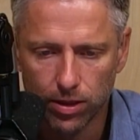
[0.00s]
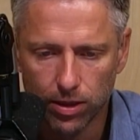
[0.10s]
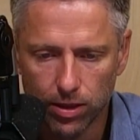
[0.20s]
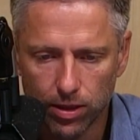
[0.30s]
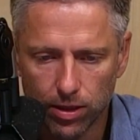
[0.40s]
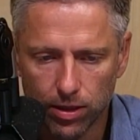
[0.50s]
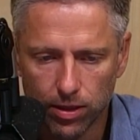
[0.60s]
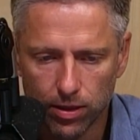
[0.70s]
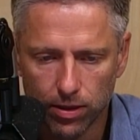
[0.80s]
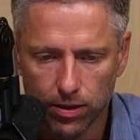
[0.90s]

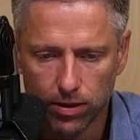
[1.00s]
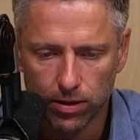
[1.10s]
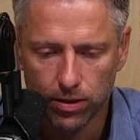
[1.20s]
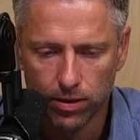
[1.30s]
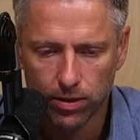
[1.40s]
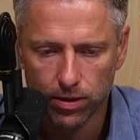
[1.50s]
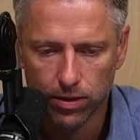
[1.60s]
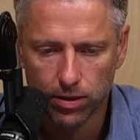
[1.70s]
(no one is talking)